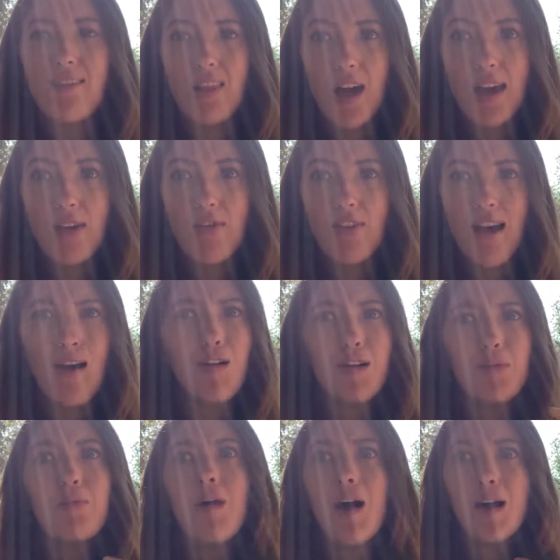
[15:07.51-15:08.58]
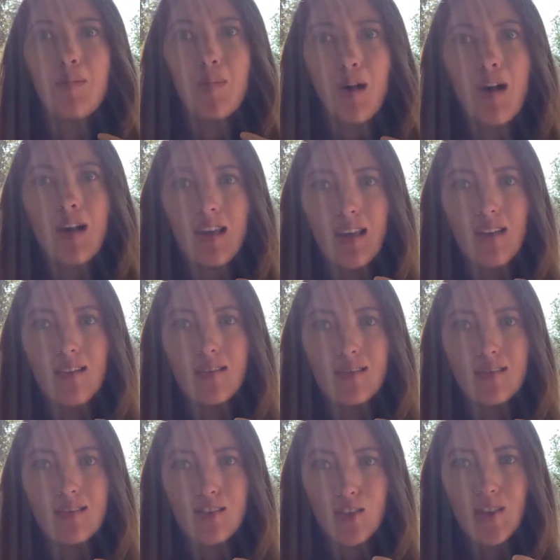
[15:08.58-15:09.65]
life? How could my body
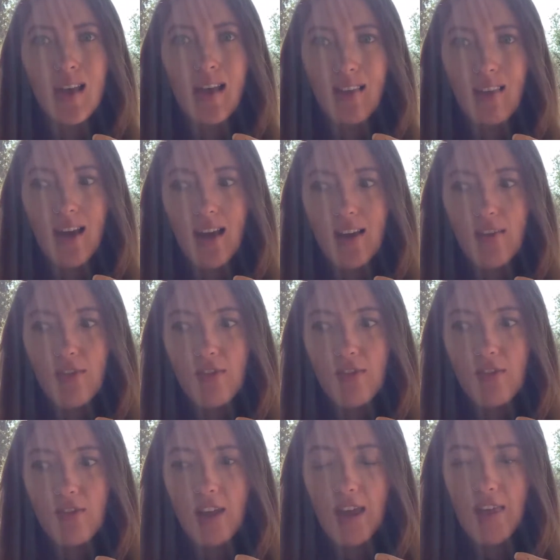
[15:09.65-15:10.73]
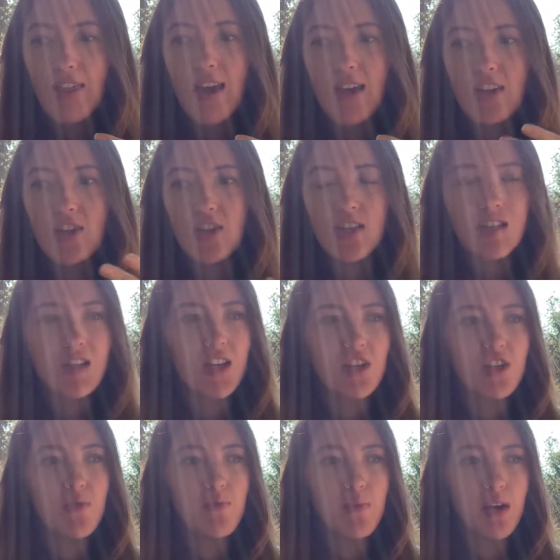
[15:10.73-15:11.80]
create life? Like, that is just
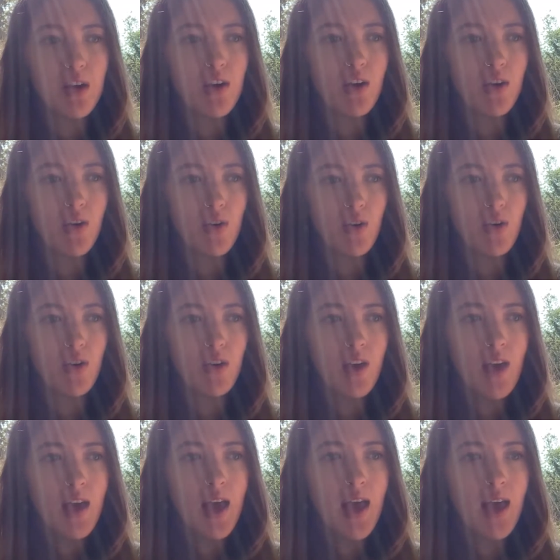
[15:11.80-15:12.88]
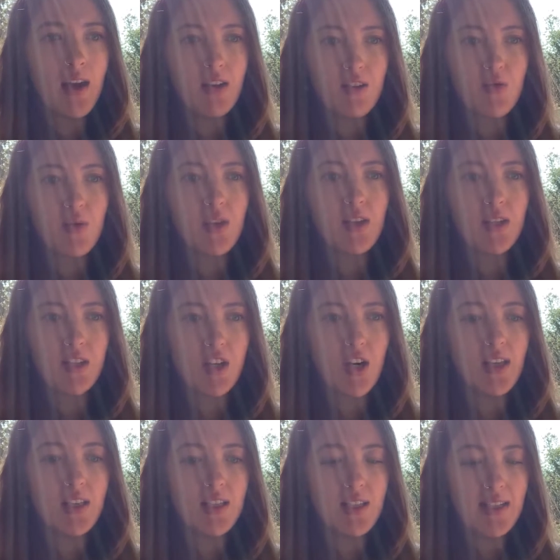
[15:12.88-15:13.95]
such a miracle. And I was really
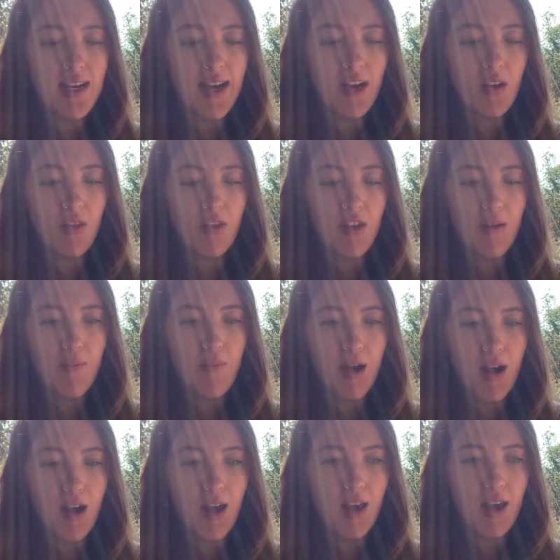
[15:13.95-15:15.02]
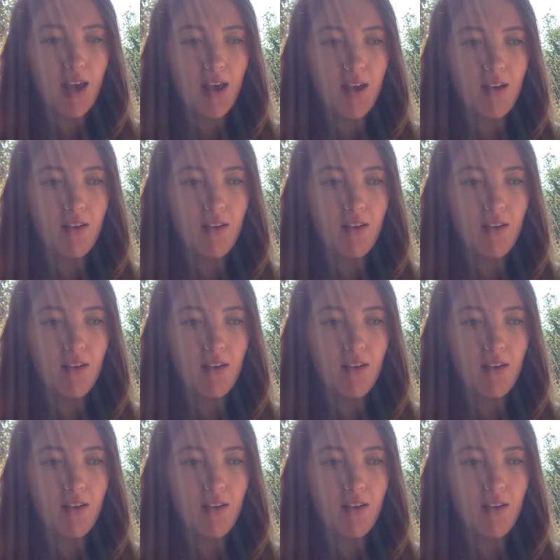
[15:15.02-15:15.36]
starting to doubt that my